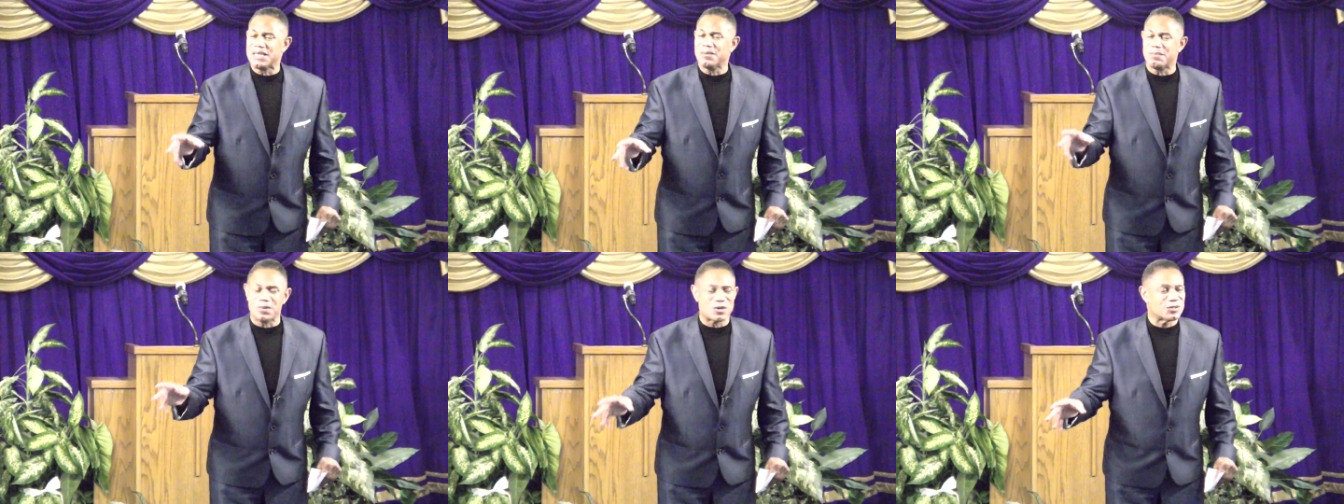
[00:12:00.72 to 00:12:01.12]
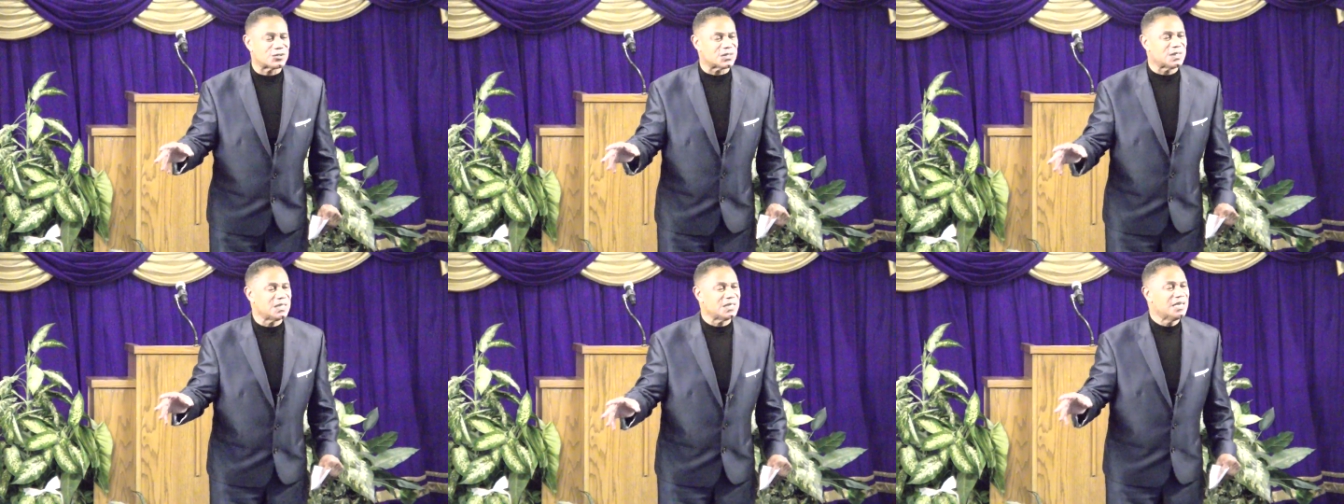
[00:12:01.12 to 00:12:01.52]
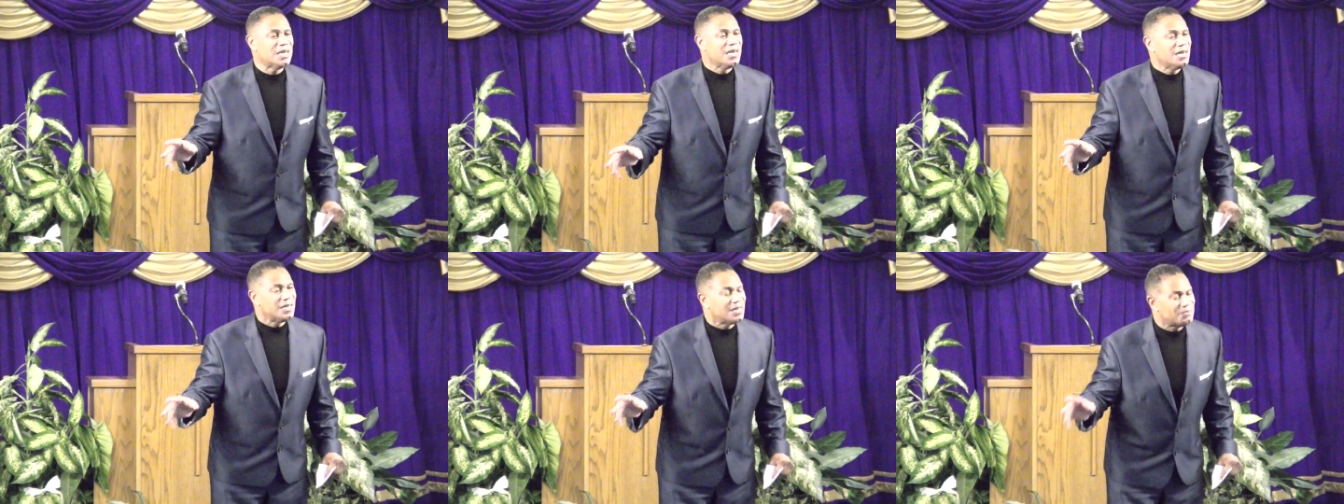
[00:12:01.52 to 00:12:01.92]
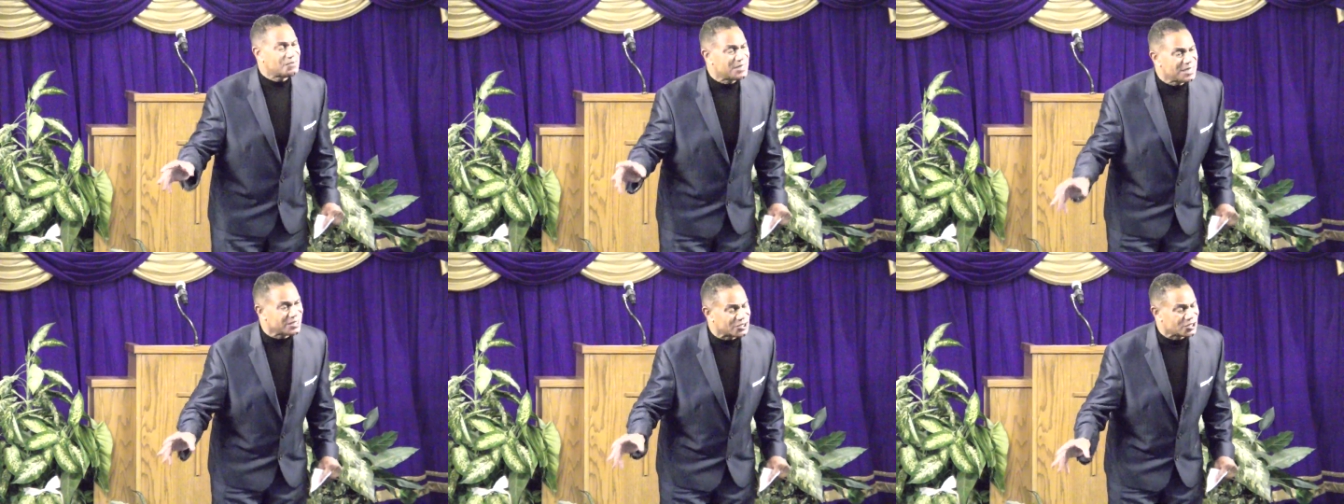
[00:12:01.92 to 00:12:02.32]
a person of
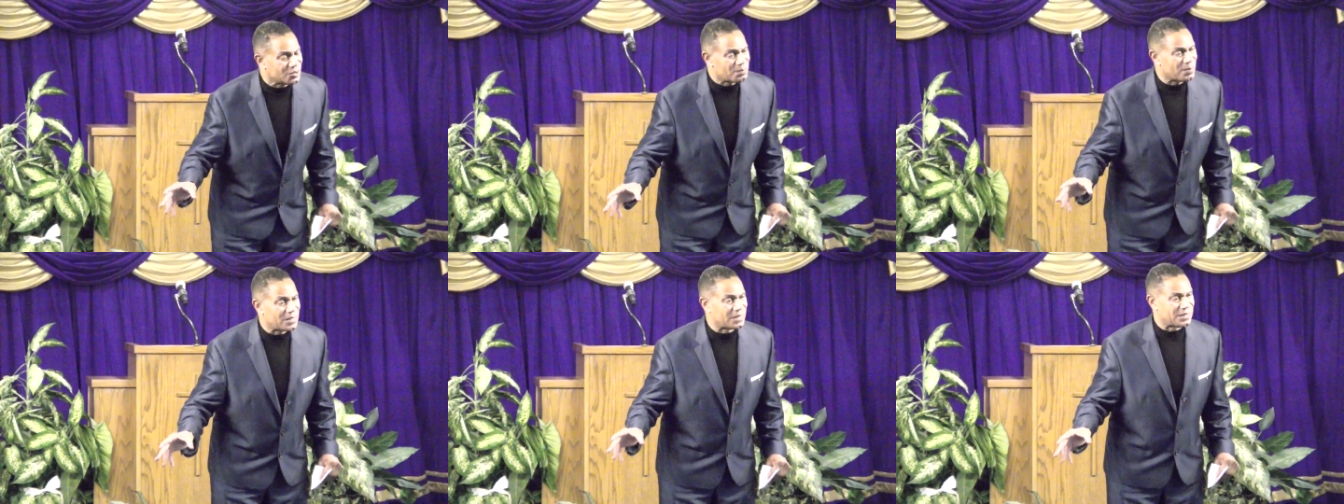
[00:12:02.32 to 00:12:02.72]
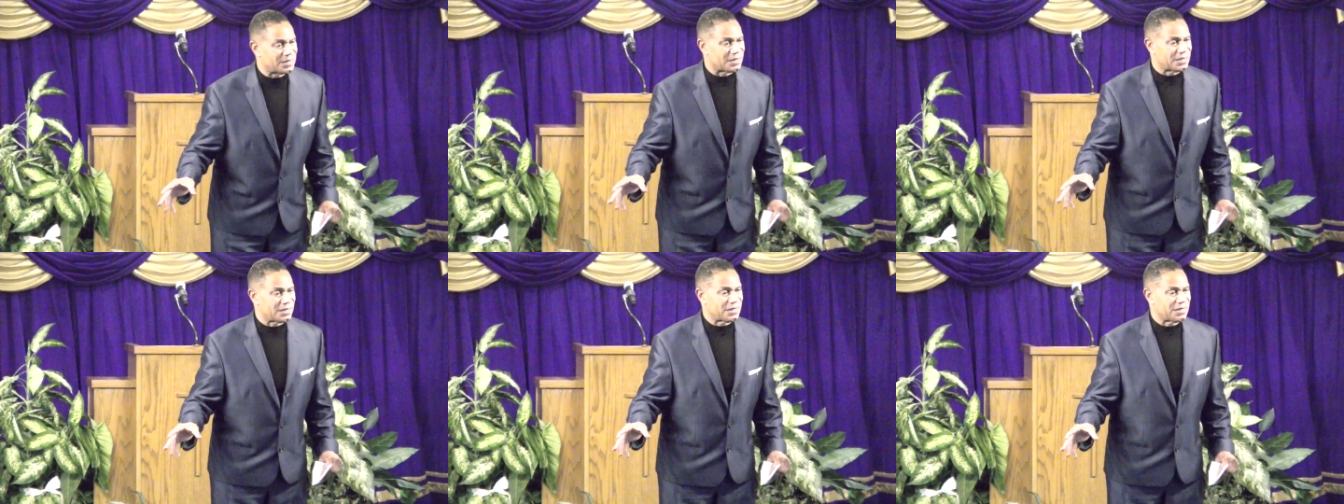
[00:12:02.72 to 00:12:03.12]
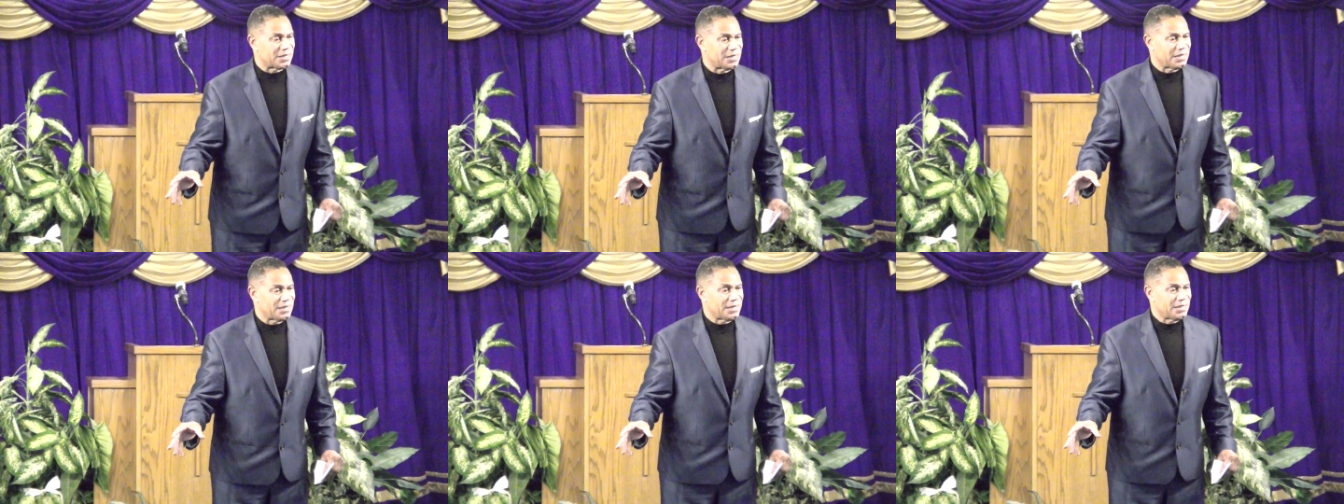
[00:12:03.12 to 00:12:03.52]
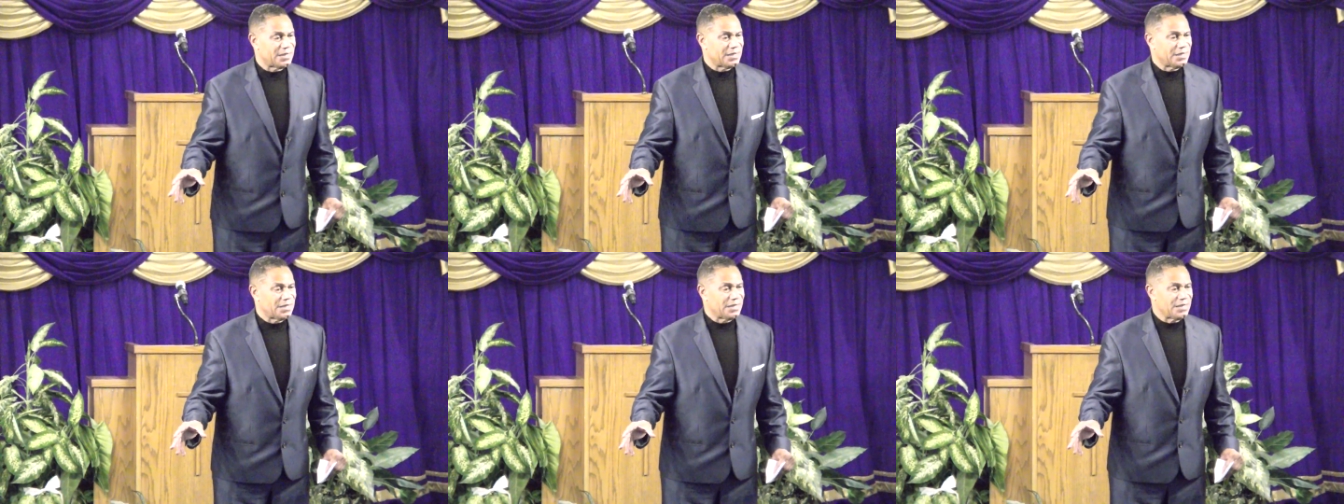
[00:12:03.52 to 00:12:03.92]
discipline.
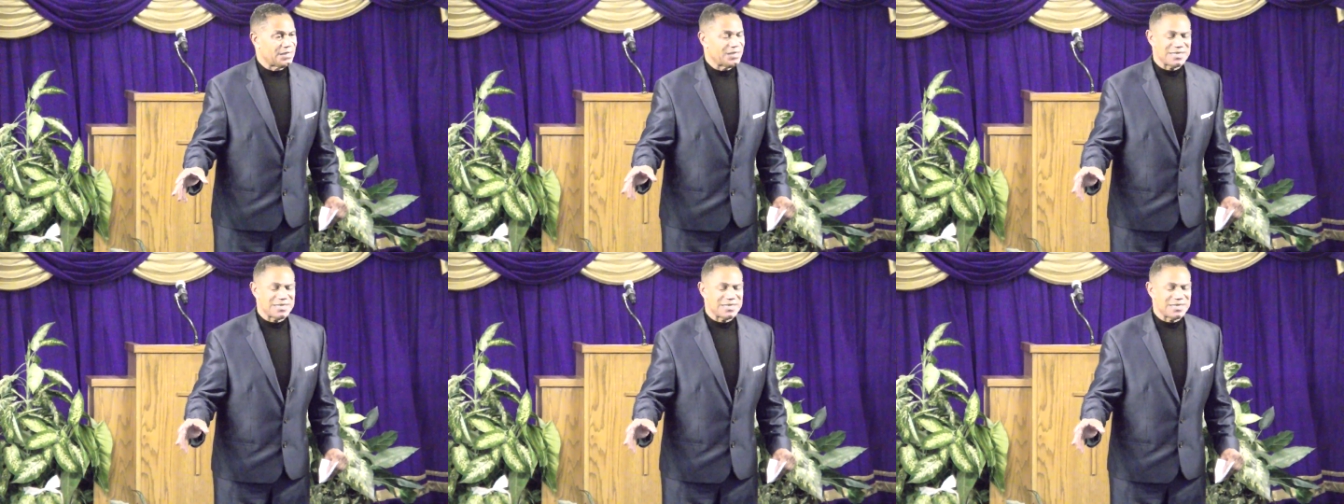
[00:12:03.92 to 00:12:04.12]
You